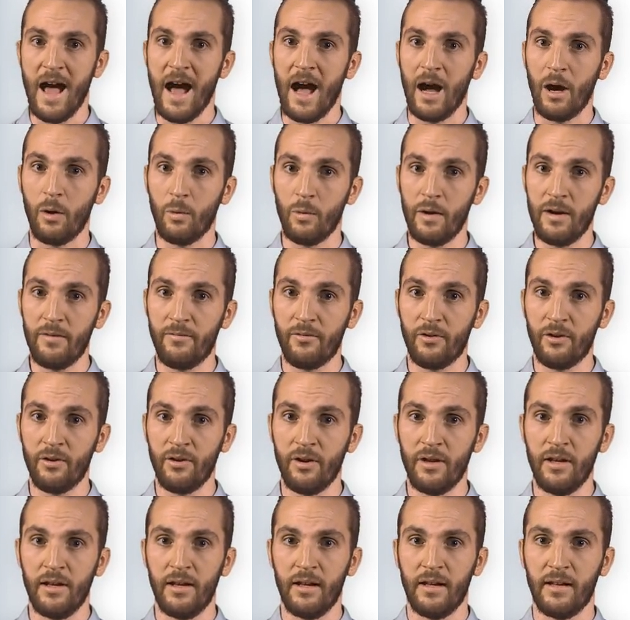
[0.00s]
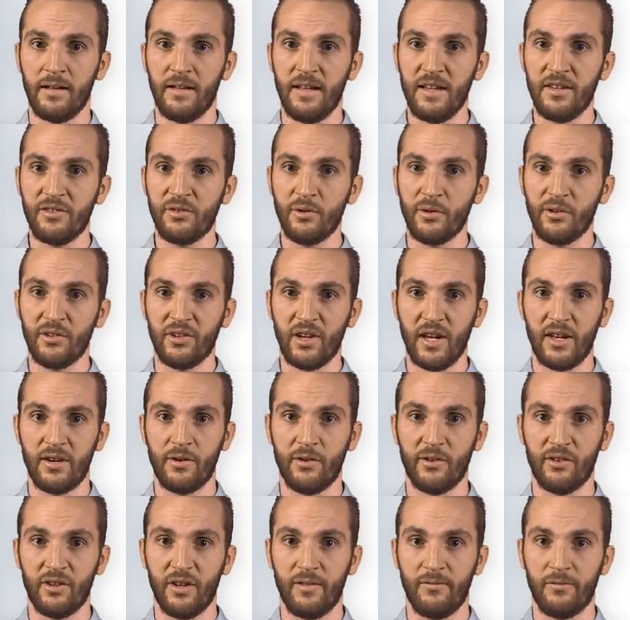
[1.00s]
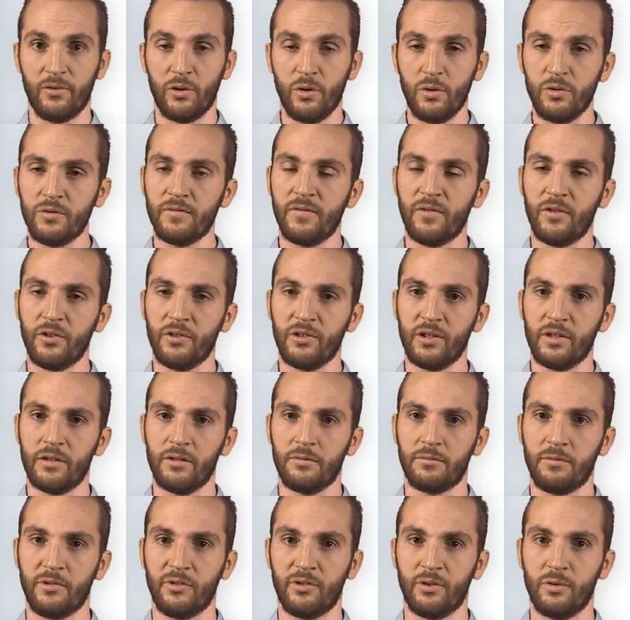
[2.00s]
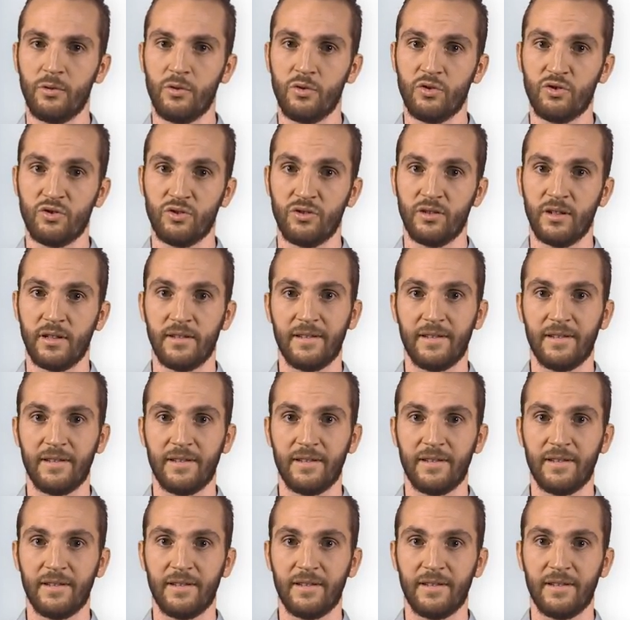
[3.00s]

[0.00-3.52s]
However, laser scanners have good vertical resolution